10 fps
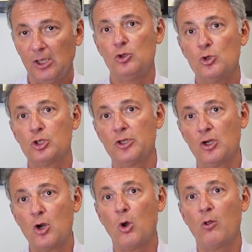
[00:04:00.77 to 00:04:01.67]
Usually the
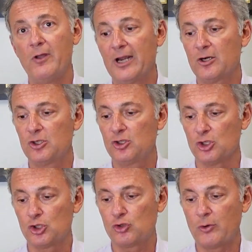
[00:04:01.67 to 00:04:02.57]
goal there is
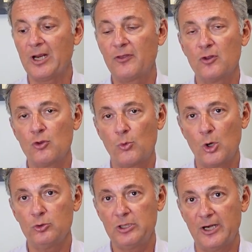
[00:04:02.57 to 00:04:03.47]
to strengthen the
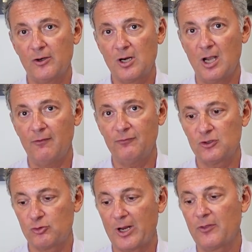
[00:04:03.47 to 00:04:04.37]
rotator cuff,
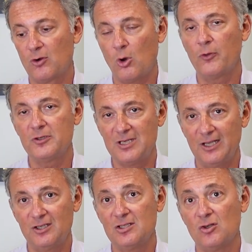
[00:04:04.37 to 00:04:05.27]
strengthen all the
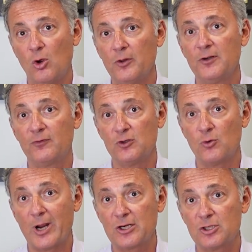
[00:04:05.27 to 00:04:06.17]
tendons in all different
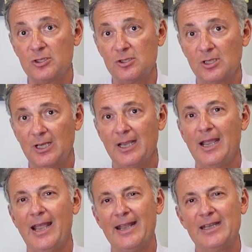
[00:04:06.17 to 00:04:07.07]
directions,
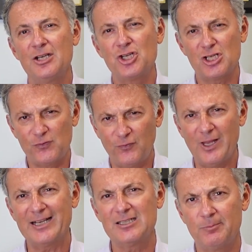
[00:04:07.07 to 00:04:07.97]
and get you as
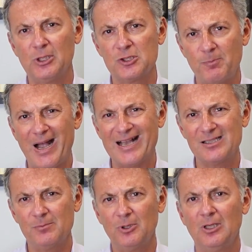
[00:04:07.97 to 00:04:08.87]
flexible as
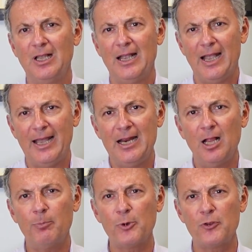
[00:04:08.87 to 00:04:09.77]
possible and
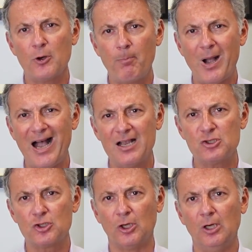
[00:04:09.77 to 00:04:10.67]
help with your
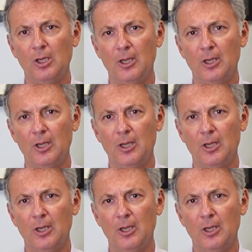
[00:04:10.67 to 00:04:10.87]
posture.